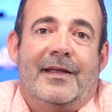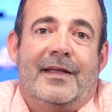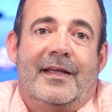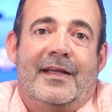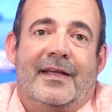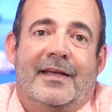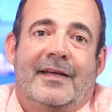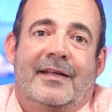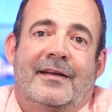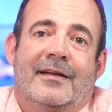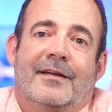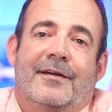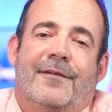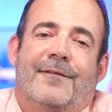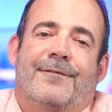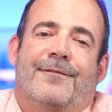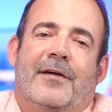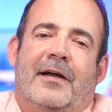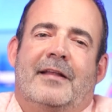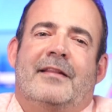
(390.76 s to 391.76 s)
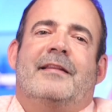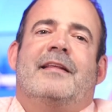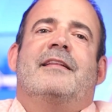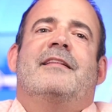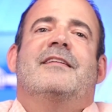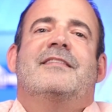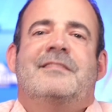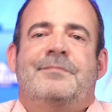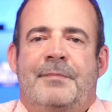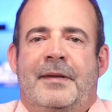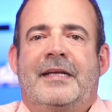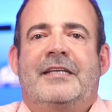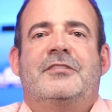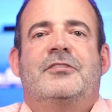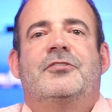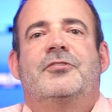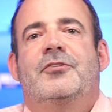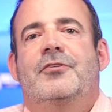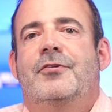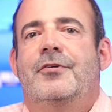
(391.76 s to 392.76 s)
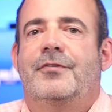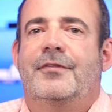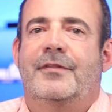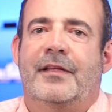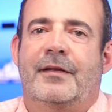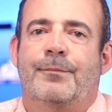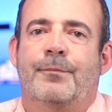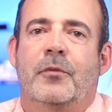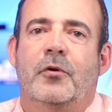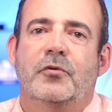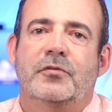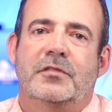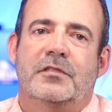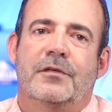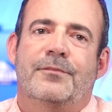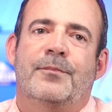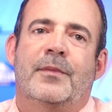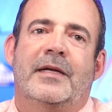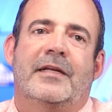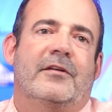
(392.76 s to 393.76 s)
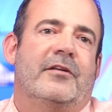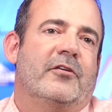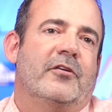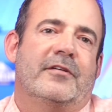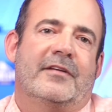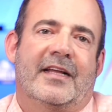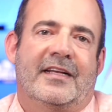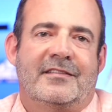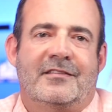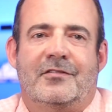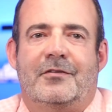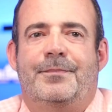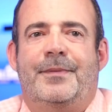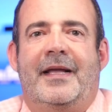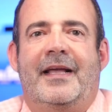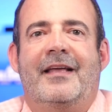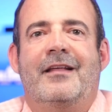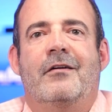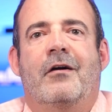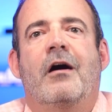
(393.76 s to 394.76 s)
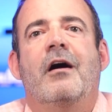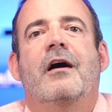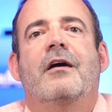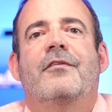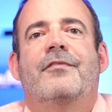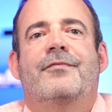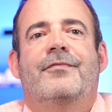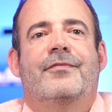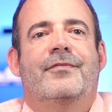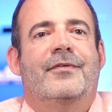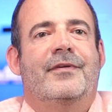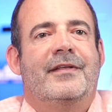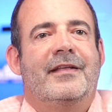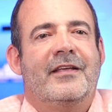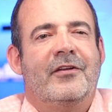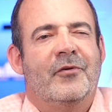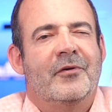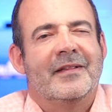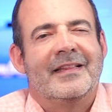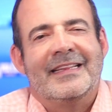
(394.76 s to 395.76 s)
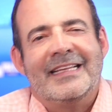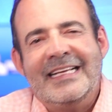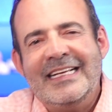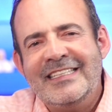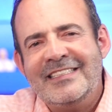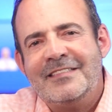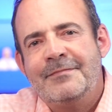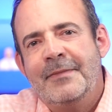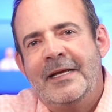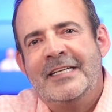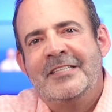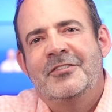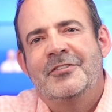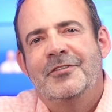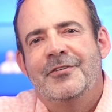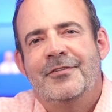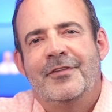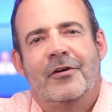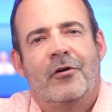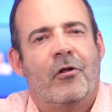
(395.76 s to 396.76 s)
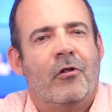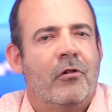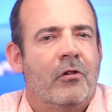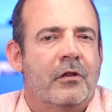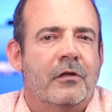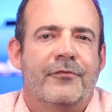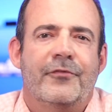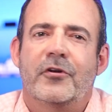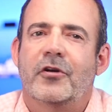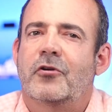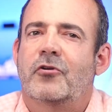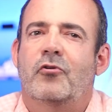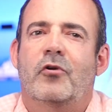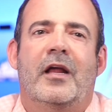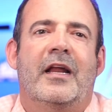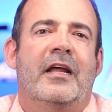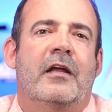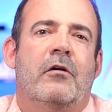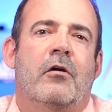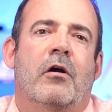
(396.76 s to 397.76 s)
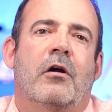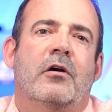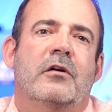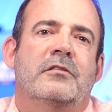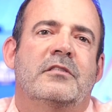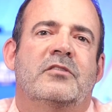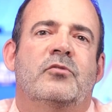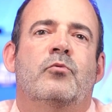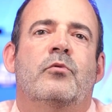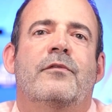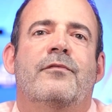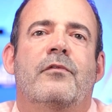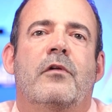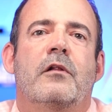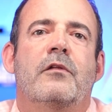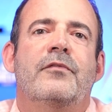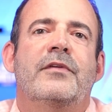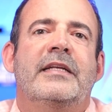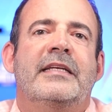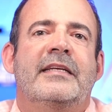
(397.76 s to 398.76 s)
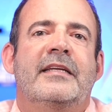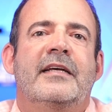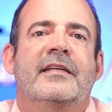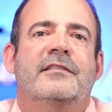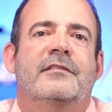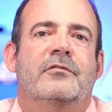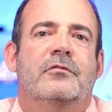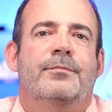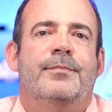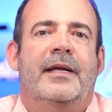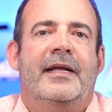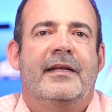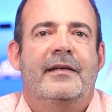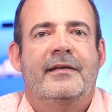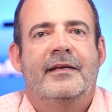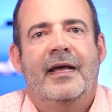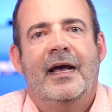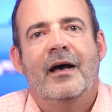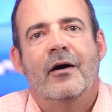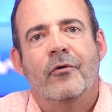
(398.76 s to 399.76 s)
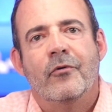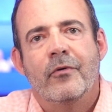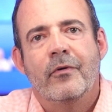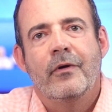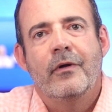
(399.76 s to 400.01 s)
And finally, let's make sure that most of your debts are paid off. At least make sure that all of your credit cards and revolving debts are paid down.